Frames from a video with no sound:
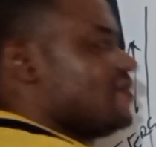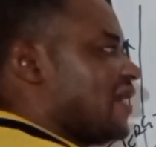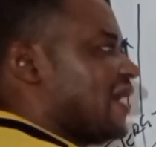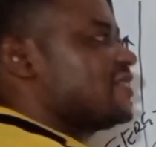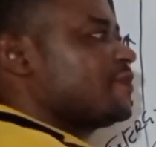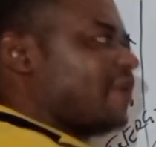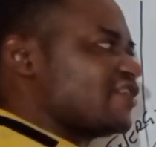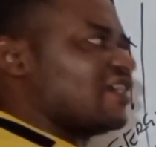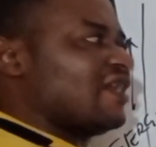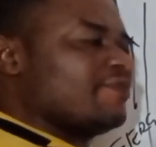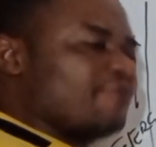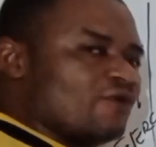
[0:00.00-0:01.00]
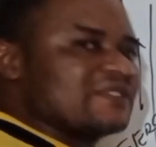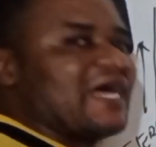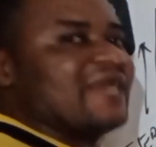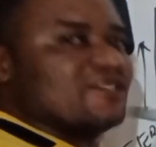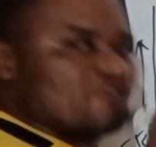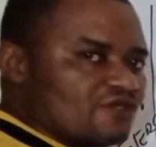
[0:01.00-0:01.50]
it has partial bonds
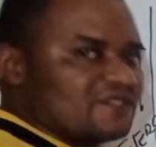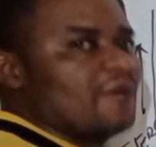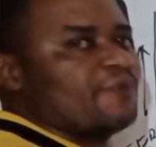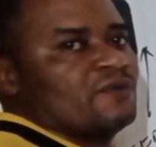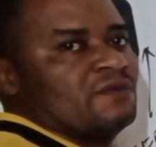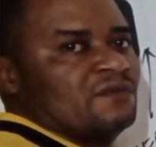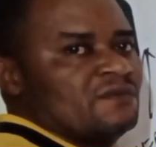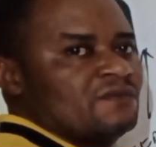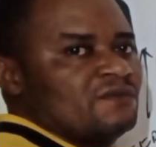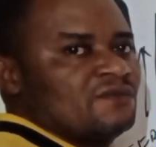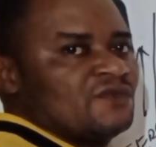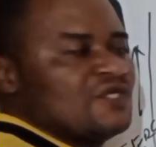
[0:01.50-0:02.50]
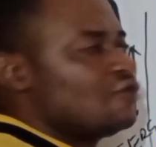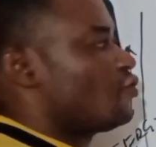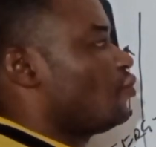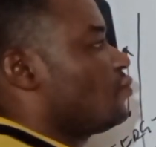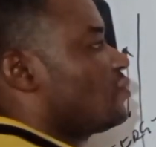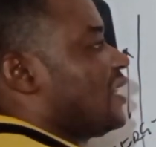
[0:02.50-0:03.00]
and is unstable.
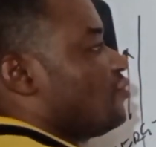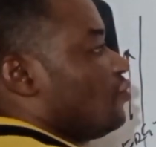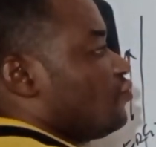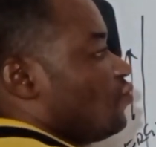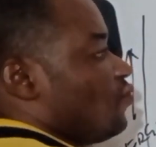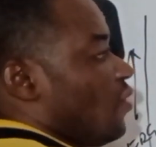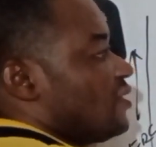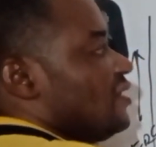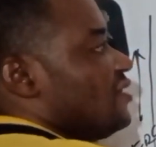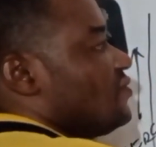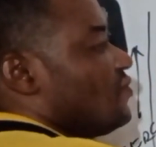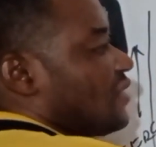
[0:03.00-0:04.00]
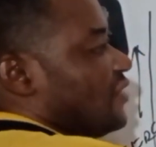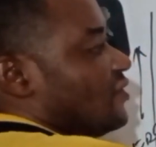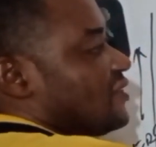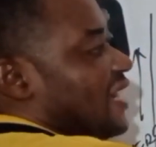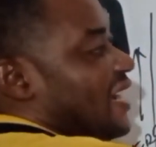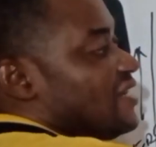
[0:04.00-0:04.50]
So you cannot do what? You
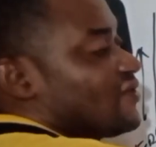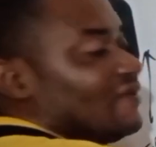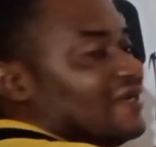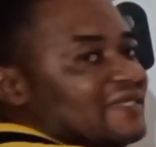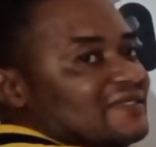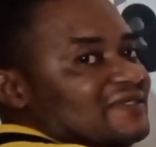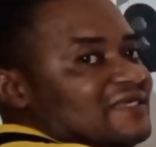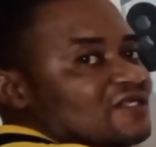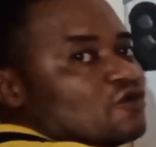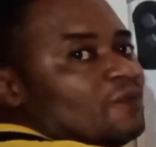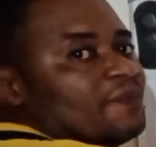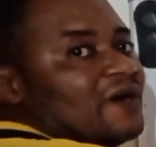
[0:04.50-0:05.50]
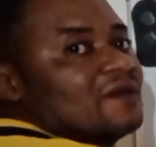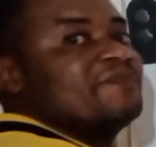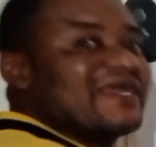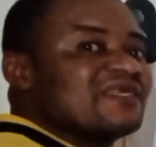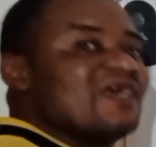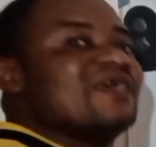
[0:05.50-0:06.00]
cannot isolate this compound.
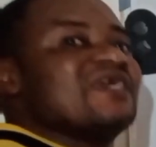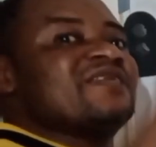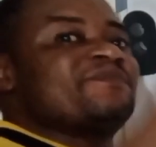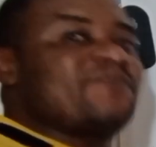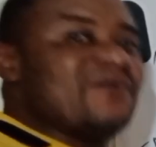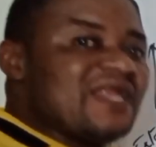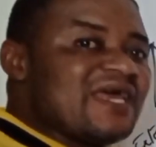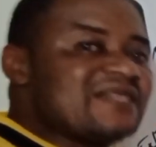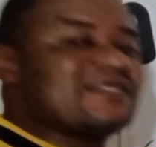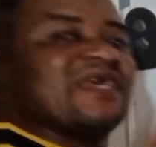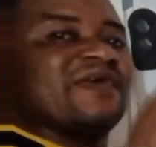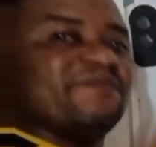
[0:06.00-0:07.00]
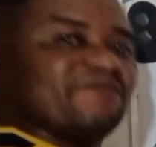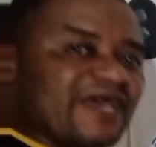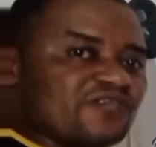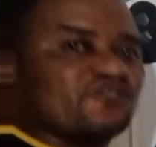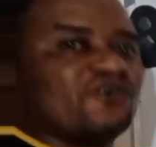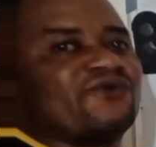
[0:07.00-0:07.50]
But it plays a
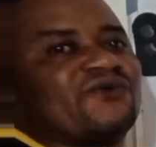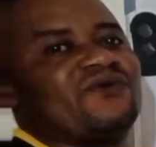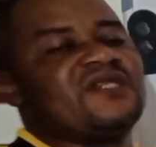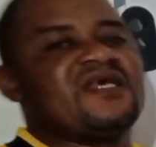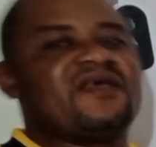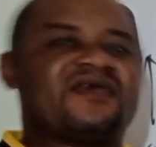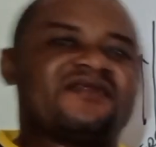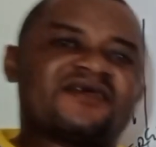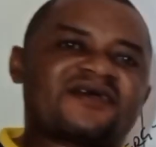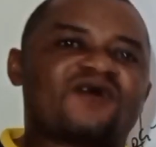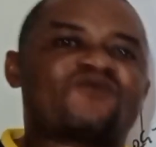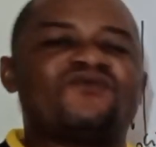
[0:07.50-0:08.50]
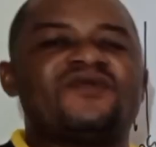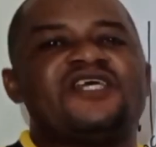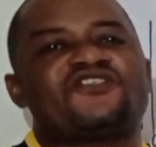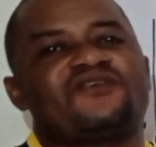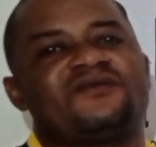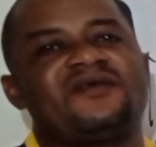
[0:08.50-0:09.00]
major role in the
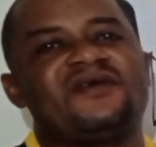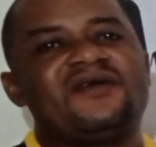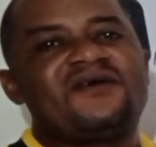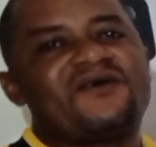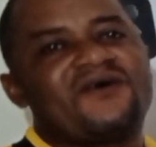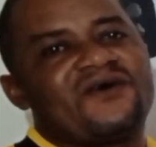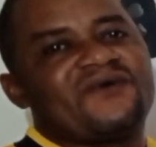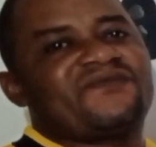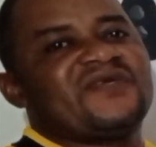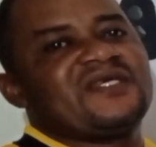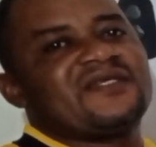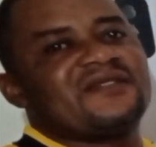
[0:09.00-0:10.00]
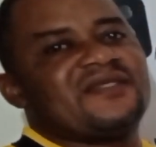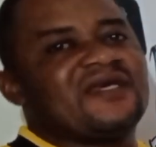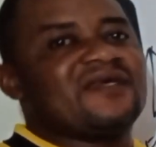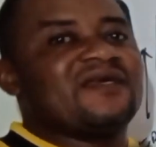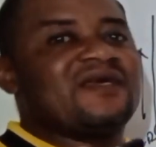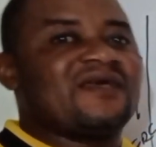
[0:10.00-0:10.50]
calculation of
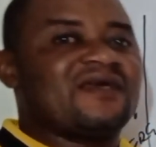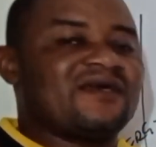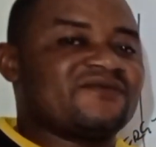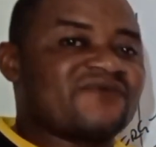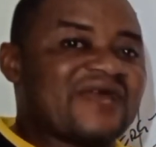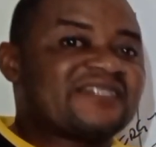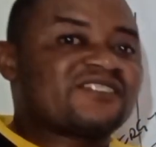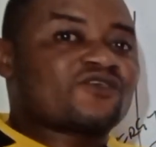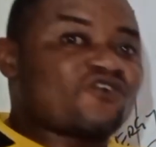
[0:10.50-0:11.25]
the rate